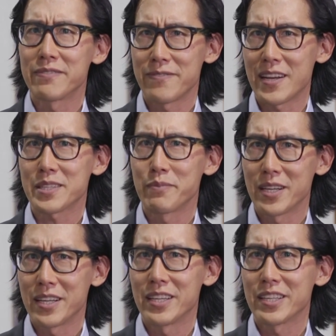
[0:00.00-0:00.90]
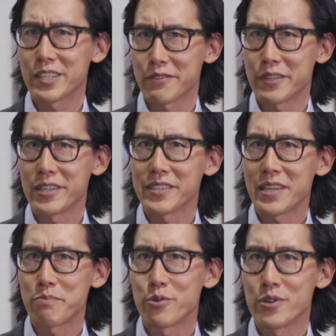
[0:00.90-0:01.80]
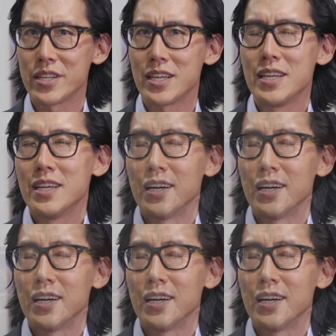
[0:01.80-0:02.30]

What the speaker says: affect my career at that point.